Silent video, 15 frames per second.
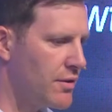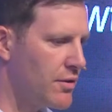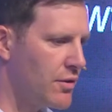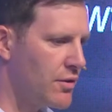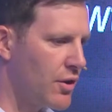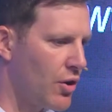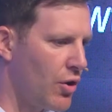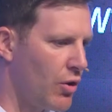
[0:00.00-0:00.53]

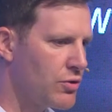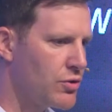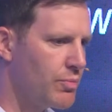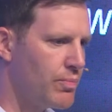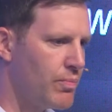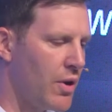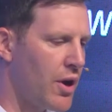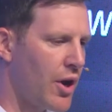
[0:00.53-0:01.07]
the culture,
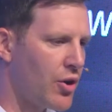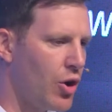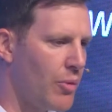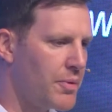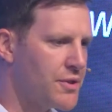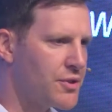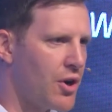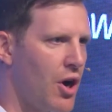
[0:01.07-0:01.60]
a lot of
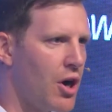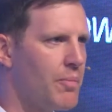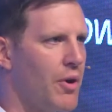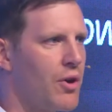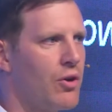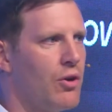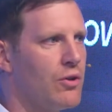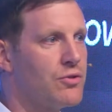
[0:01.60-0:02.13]
companies talk about
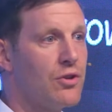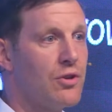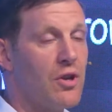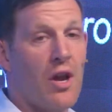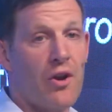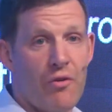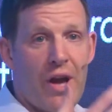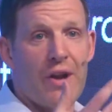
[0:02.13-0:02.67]
culture, a
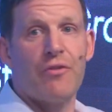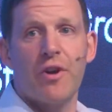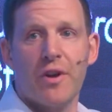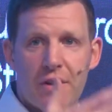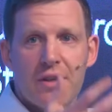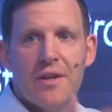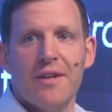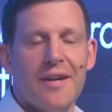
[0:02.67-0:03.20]
lot of
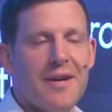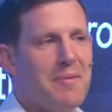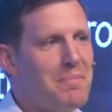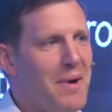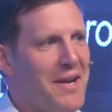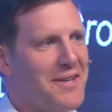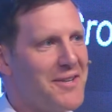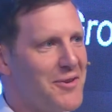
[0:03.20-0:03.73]
rhetoric
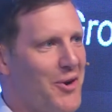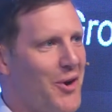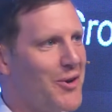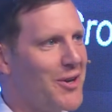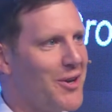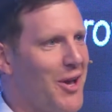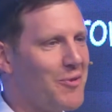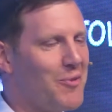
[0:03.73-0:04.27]
bandied around, a
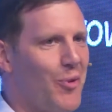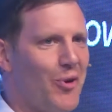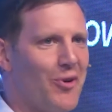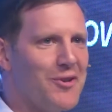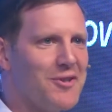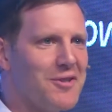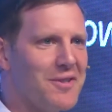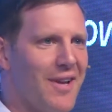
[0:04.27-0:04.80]
lot of
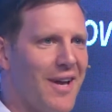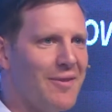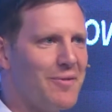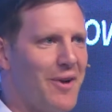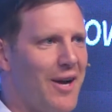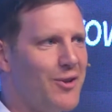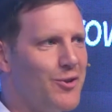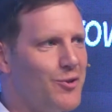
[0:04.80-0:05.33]
words and
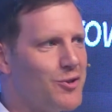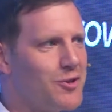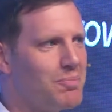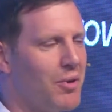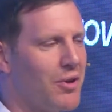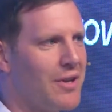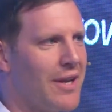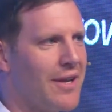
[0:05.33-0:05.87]
values,
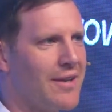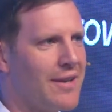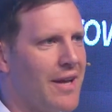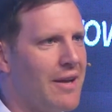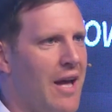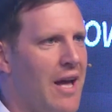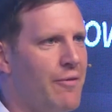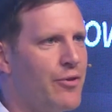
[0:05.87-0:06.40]
but like
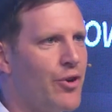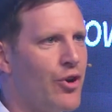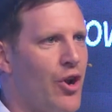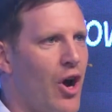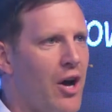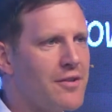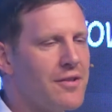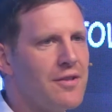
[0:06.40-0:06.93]
if you're
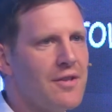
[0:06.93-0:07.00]
not,